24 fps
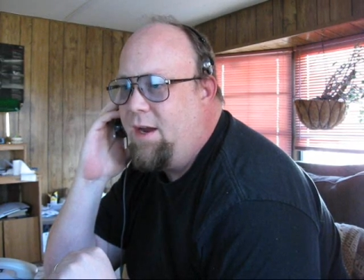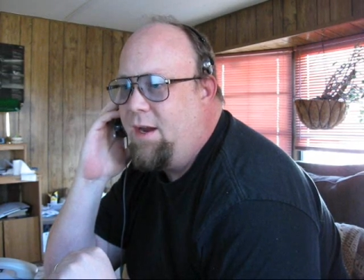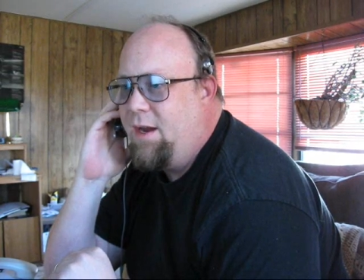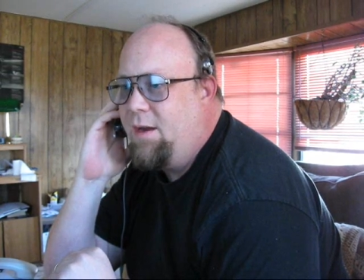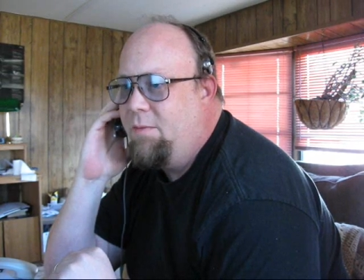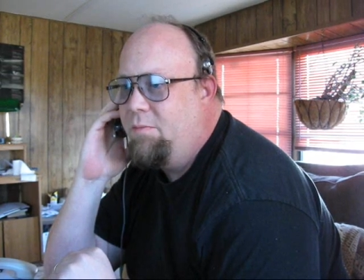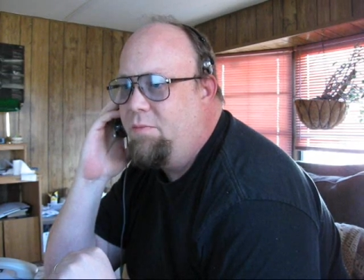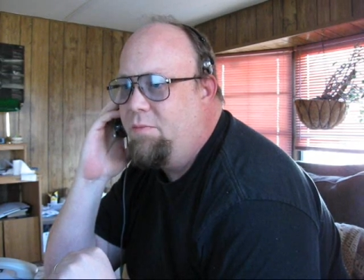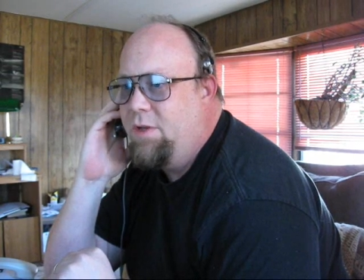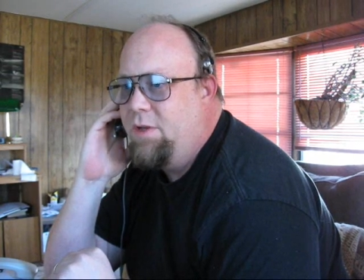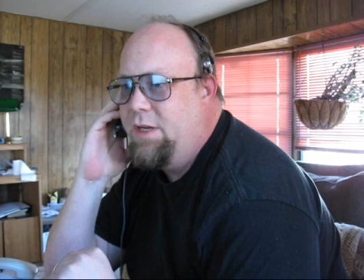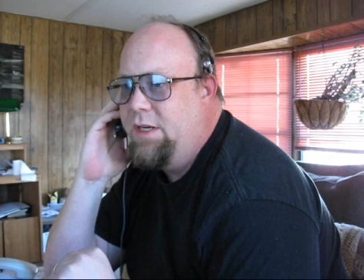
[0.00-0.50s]

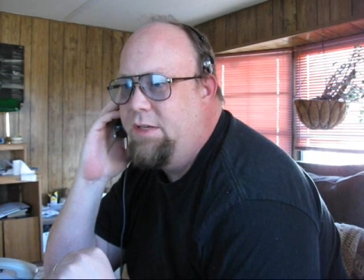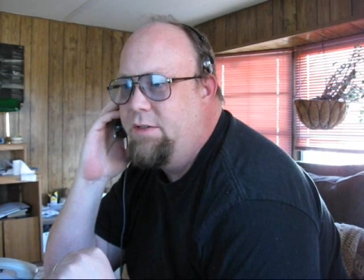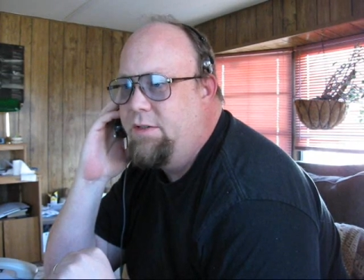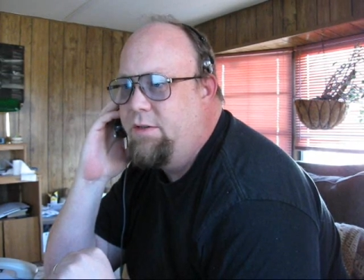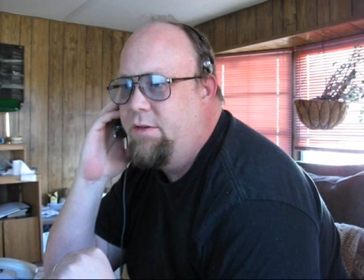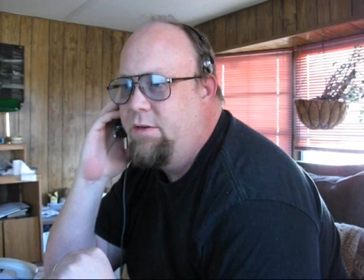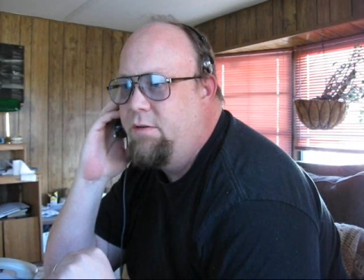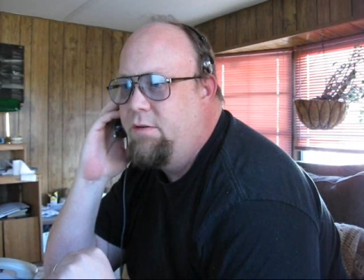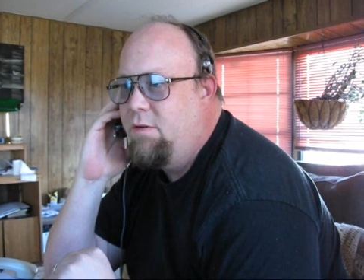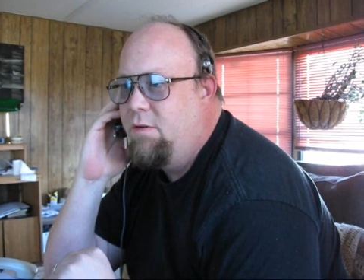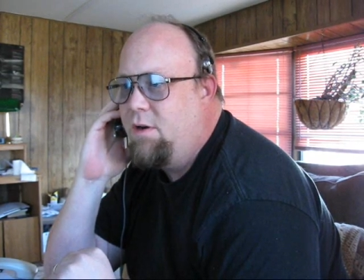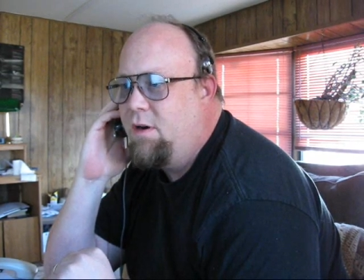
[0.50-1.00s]
and please
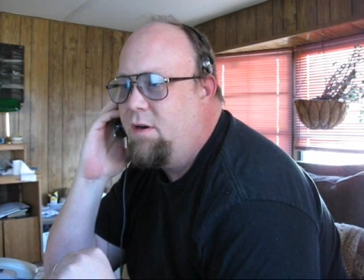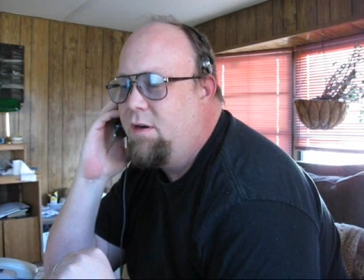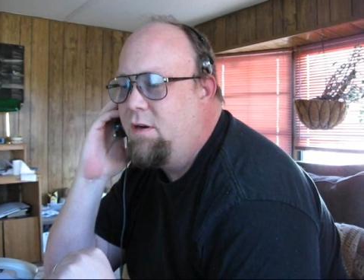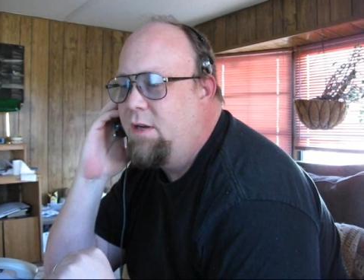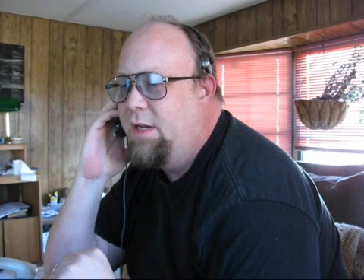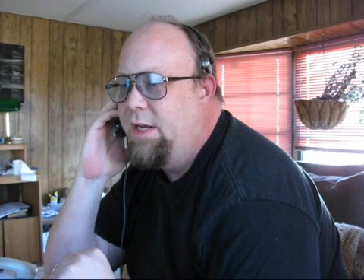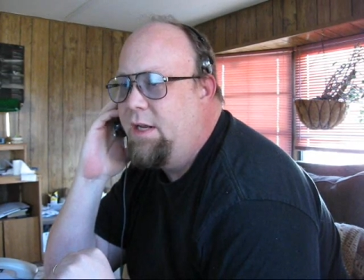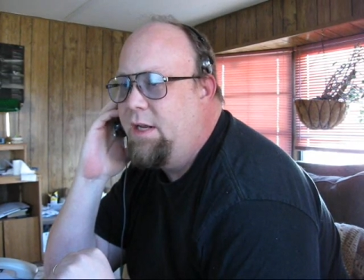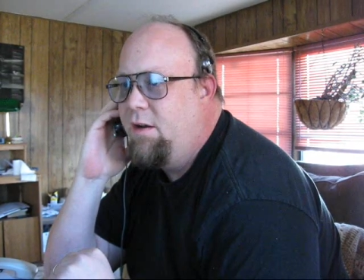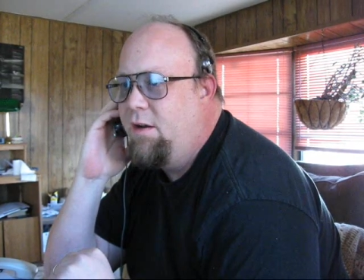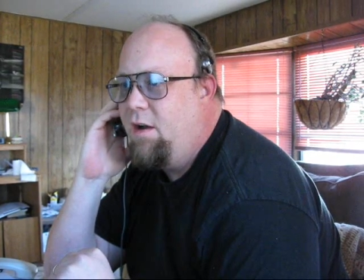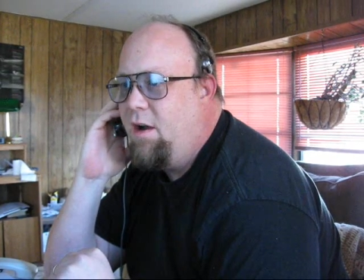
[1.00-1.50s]
do
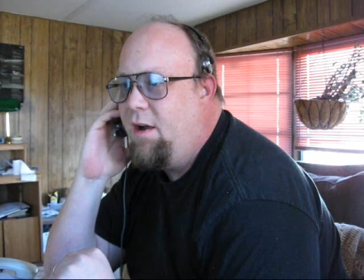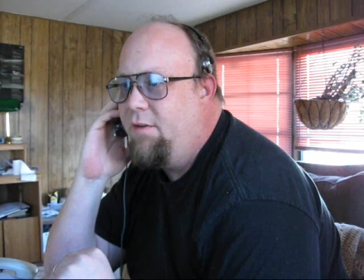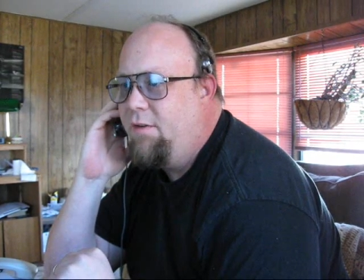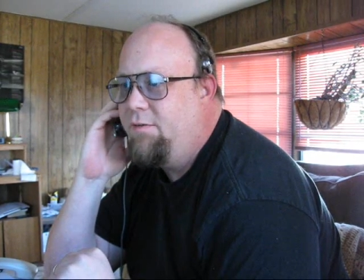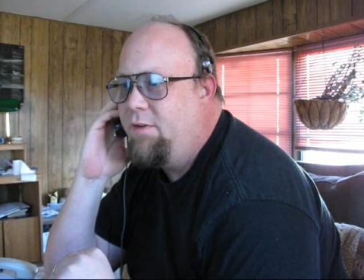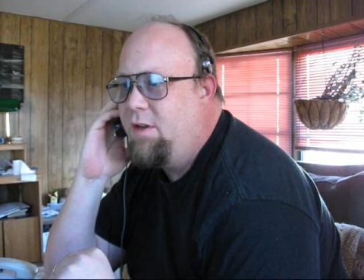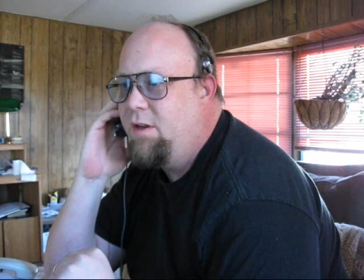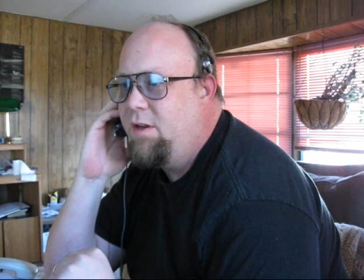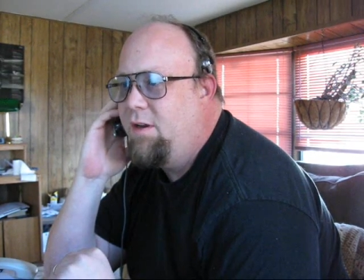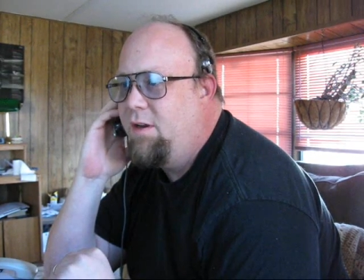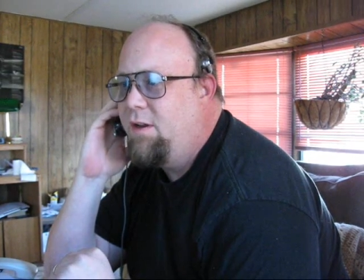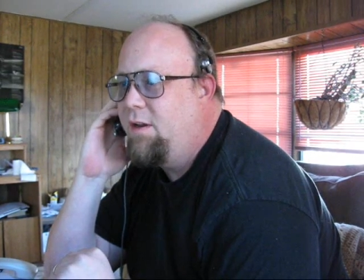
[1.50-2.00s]
early and
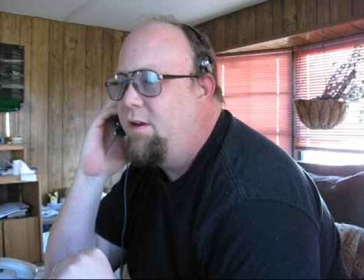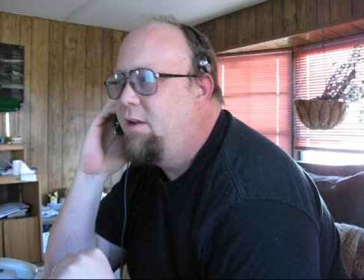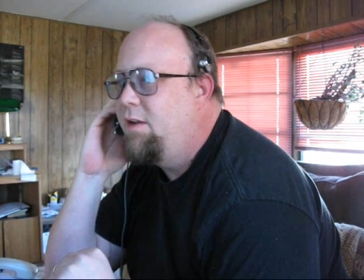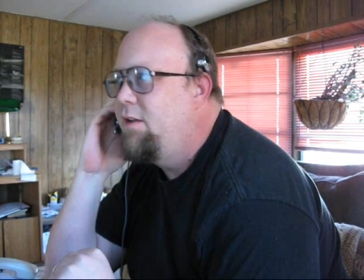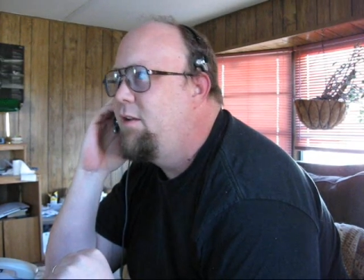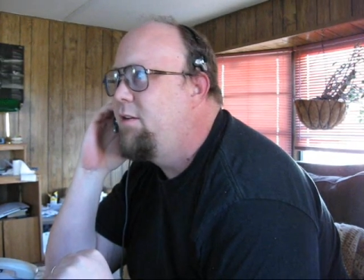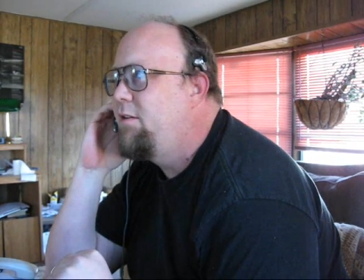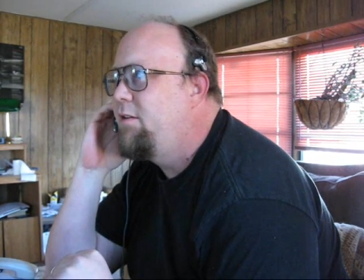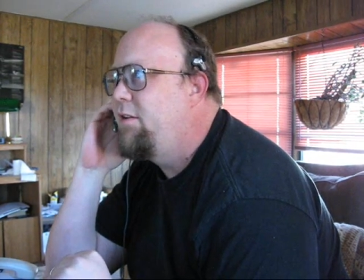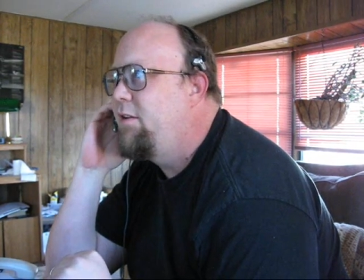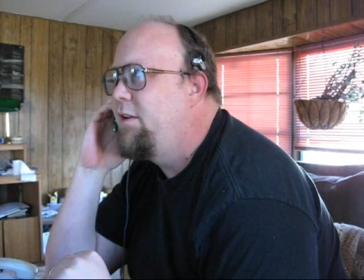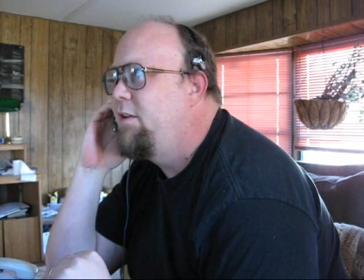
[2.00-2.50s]
often.
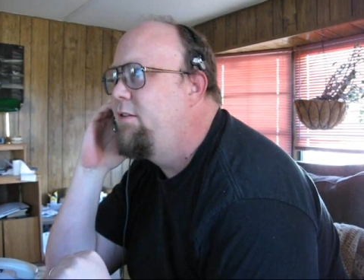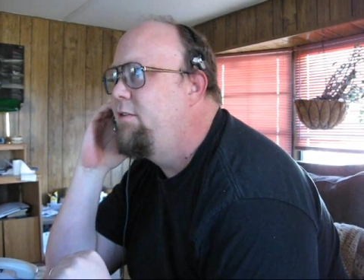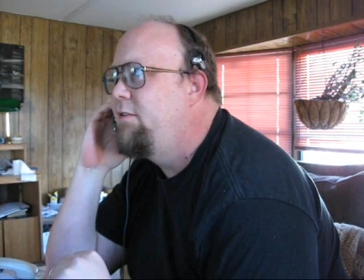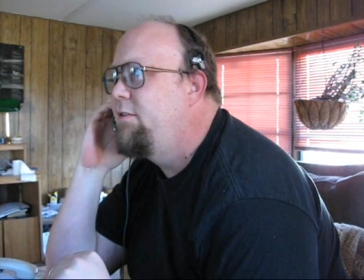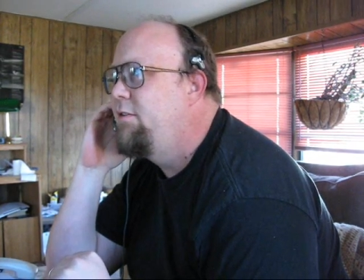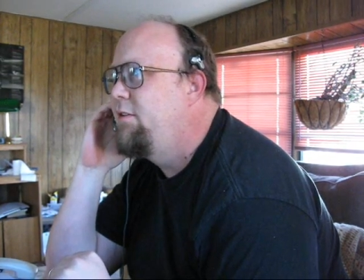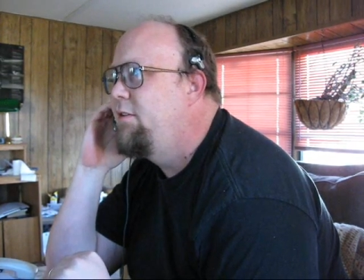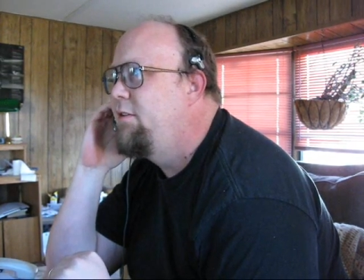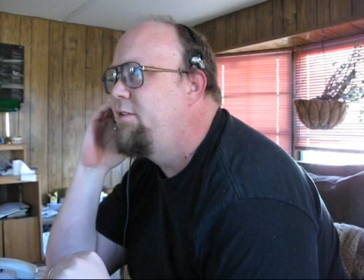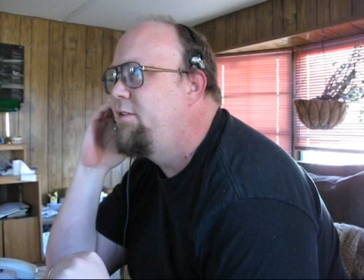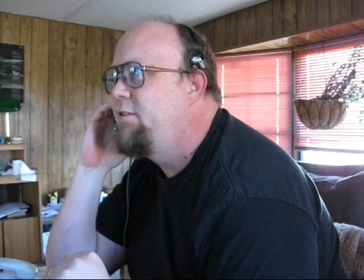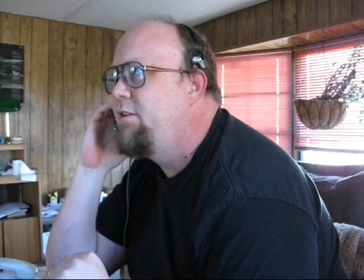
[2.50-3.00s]
Tis
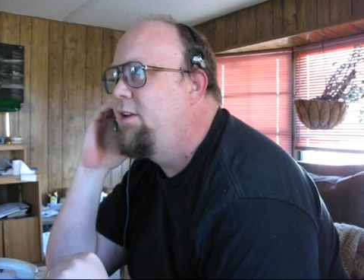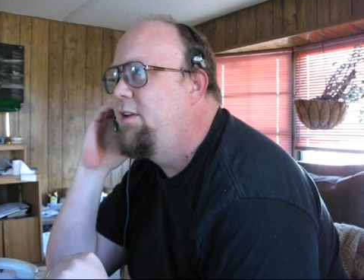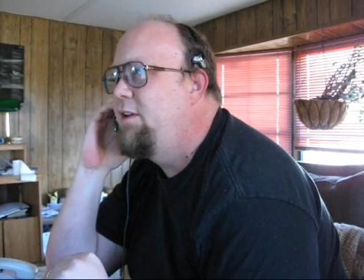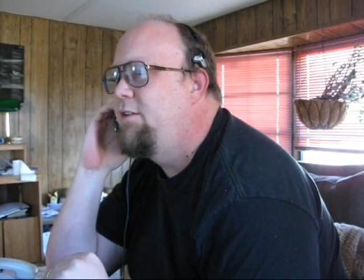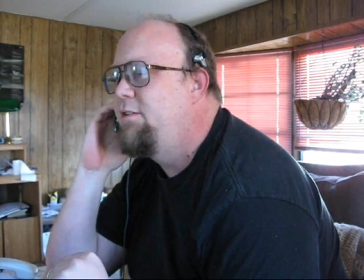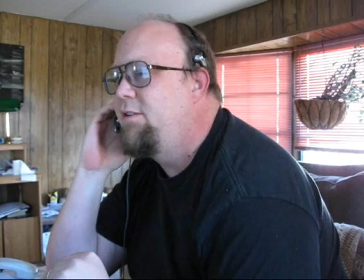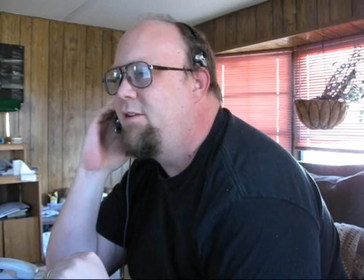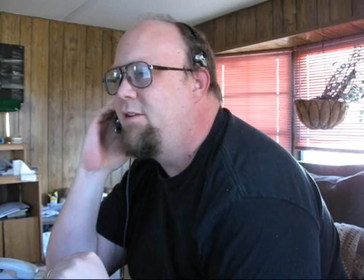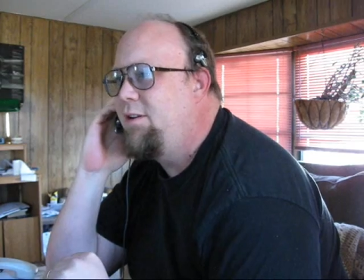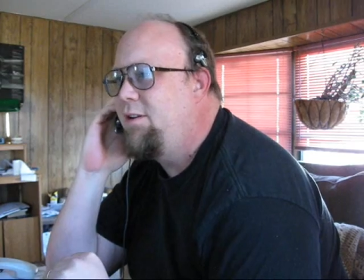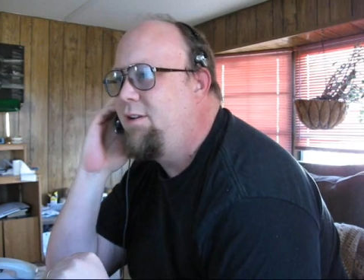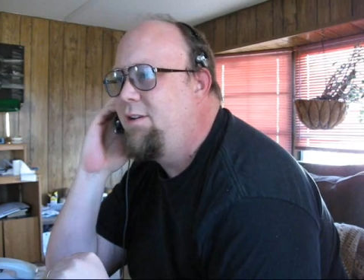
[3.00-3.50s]
the
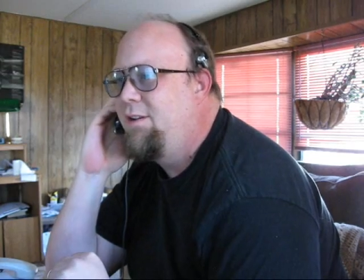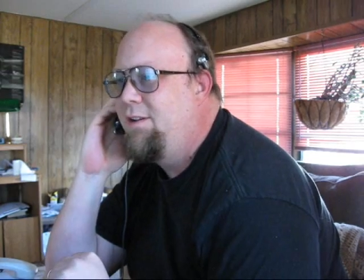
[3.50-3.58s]
season.